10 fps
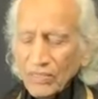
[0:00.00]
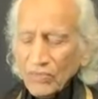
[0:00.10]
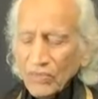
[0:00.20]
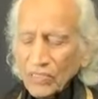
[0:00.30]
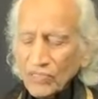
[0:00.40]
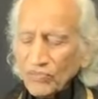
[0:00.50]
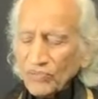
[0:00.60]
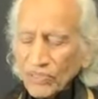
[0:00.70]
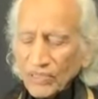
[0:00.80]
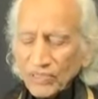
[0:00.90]
while you
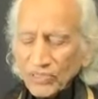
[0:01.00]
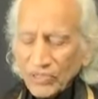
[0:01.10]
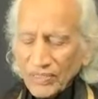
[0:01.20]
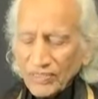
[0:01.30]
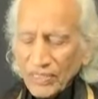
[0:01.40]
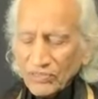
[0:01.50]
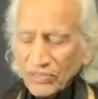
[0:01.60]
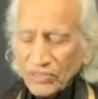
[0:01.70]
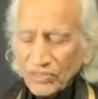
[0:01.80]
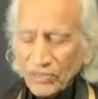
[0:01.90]
focus your
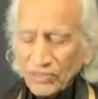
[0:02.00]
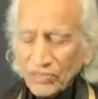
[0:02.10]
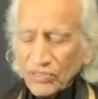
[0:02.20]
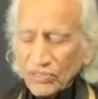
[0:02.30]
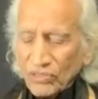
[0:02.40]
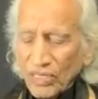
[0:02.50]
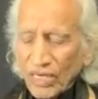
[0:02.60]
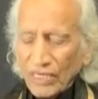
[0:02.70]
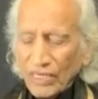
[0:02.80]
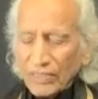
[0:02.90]
attention on the third
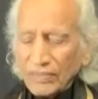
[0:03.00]
eye.